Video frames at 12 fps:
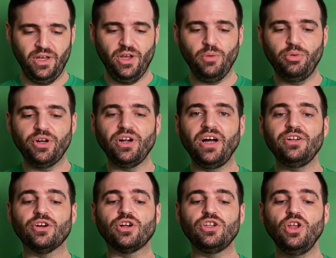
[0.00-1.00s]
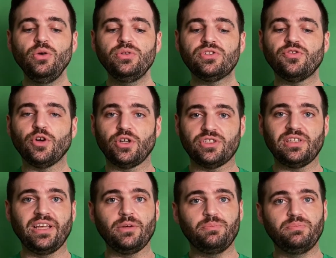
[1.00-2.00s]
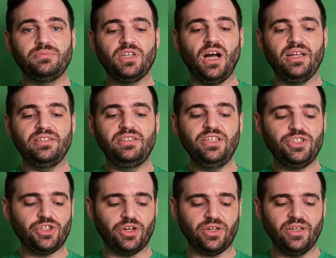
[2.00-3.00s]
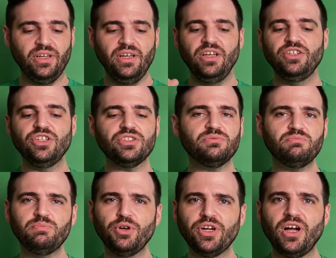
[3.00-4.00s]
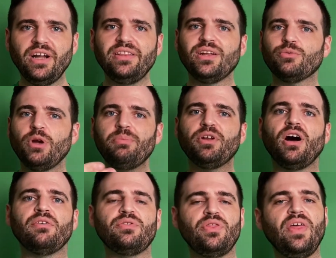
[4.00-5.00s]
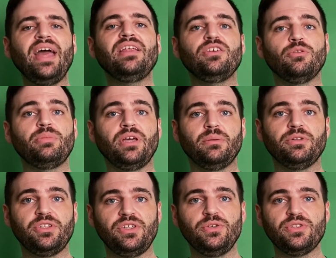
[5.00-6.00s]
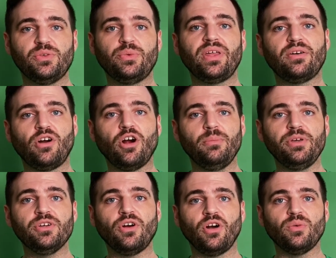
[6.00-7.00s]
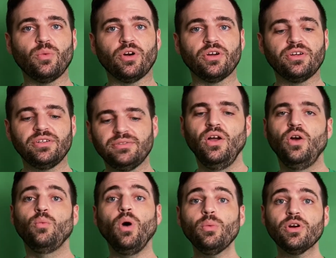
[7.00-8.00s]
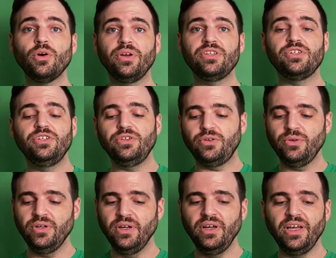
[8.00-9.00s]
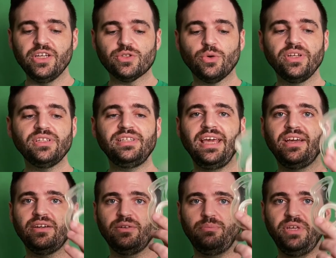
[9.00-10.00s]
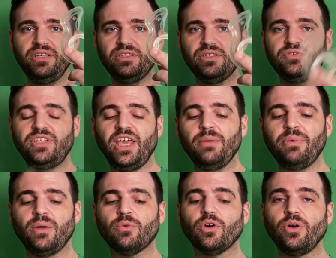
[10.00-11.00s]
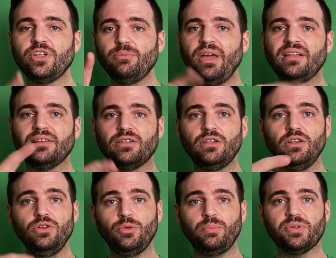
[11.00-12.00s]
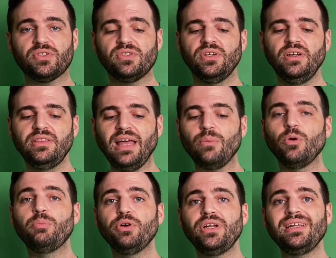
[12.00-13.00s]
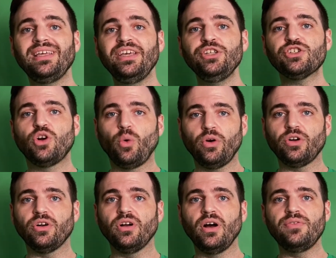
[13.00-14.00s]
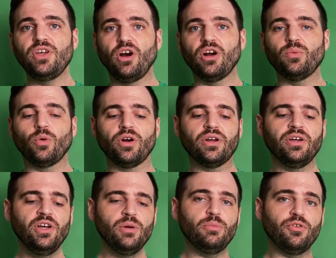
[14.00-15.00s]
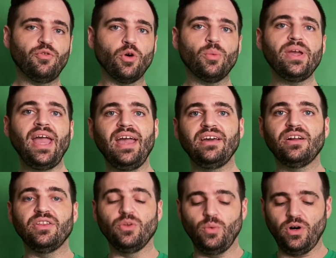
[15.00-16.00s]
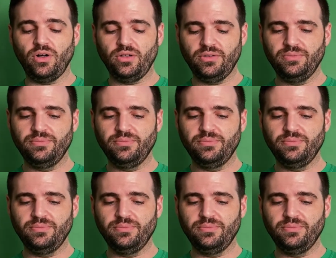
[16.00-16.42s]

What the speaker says: put it on your clothes first, like a cotton t-shirt. Just put it on and then rip it off. Then you'll be able to use it without harming your artwork. What we're going to do is we're going to take pieces of tape and we're going to make little loops that we'll put in each corner of the artwork before we hang it on the wall.